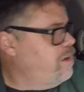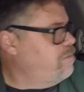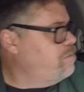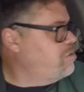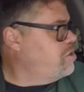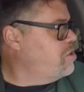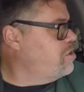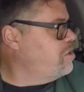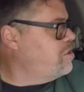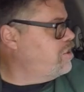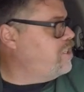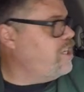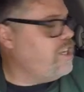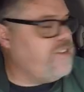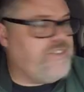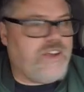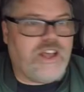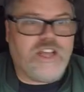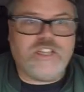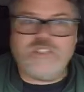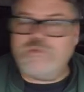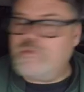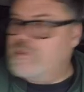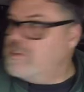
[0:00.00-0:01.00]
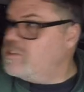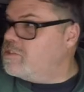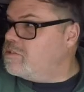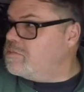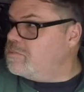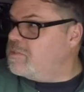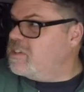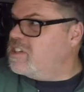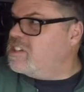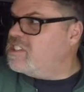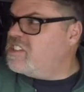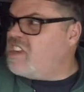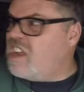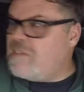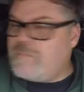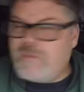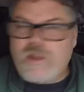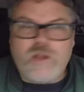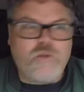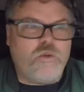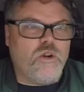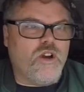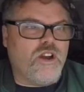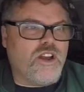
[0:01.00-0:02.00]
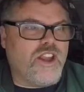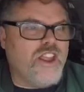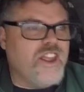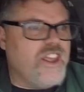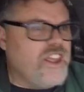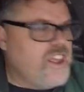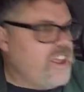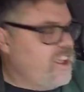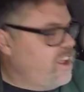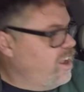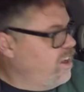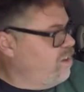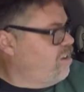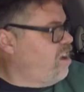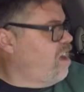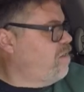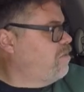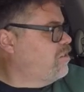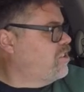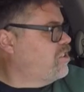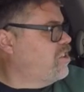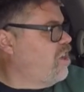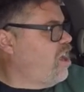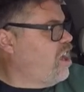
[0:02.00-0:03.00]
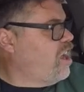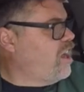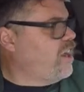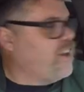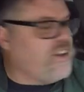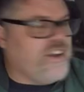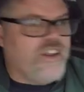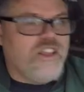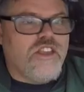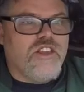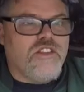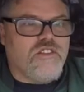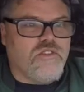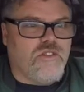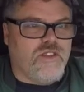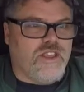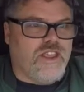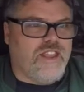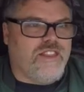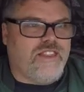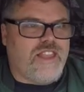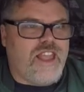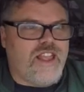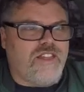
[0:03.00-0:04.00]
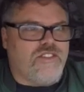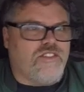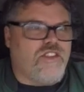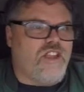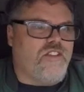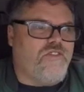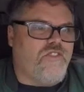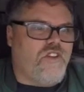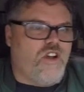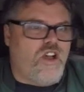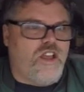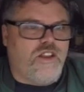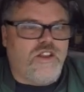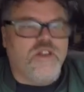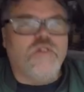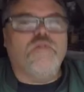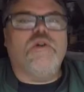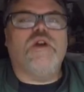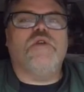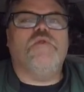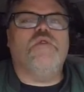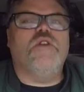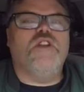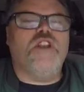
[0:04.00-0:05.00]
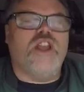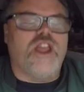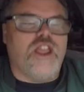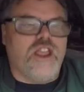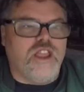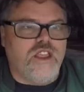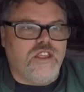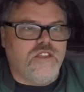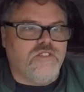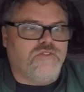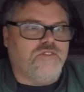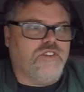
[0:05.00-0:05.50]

I'm sure Steve has one, so I'm going to stop by work and grab a socket so I can get that stuff on. Why wouldn't I?